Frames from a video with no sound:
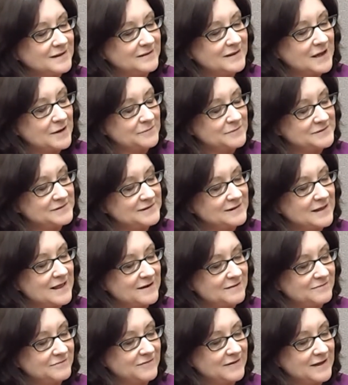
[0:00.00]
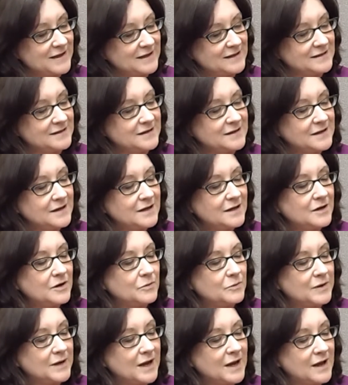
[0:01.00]
and that was a lot of fun.
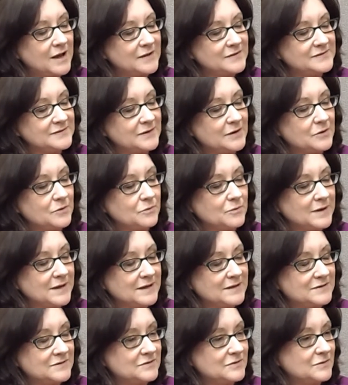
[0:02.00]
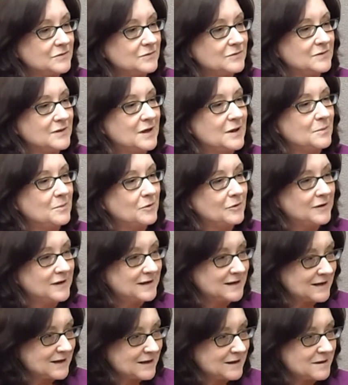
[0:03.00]
We also went to the
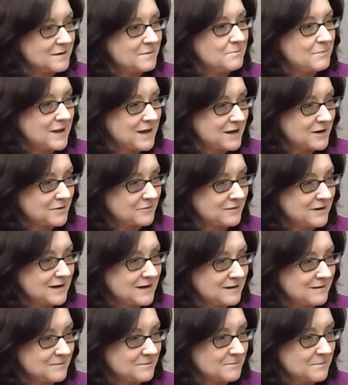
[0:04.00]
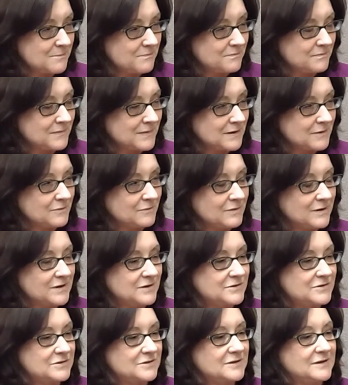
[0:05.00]
Merida Bakery,
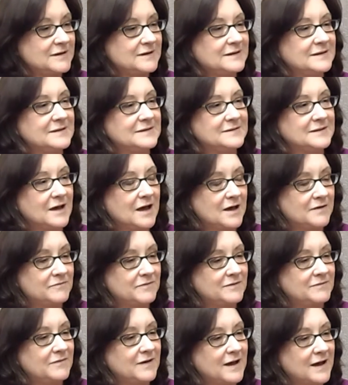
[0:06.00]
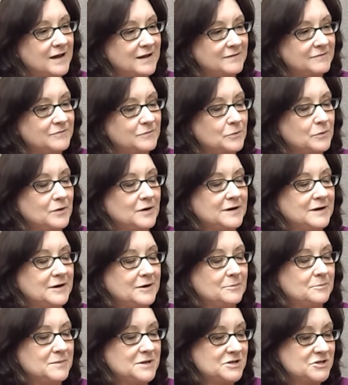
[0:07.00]
which is off of I-4
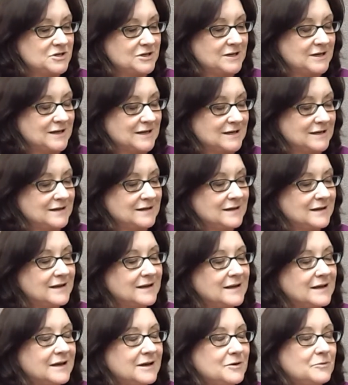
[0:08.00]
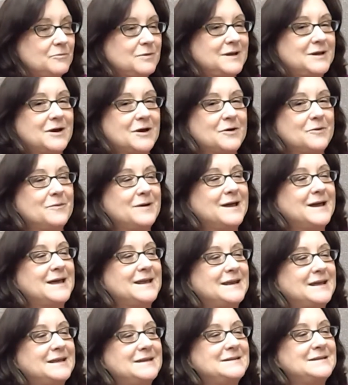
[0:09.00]
near Michigan. We go
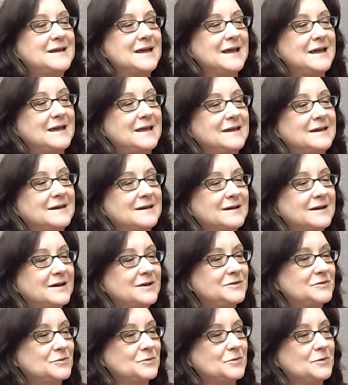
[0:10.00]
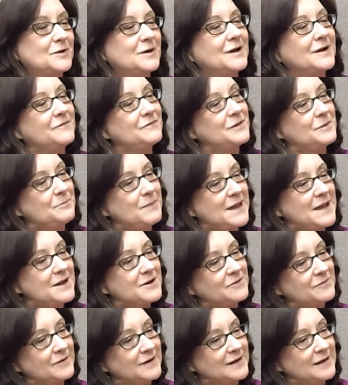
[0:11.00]
in and take a tour of the
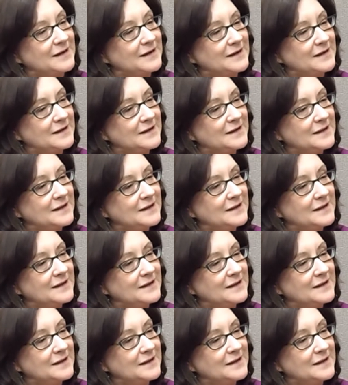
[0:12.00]
bakery,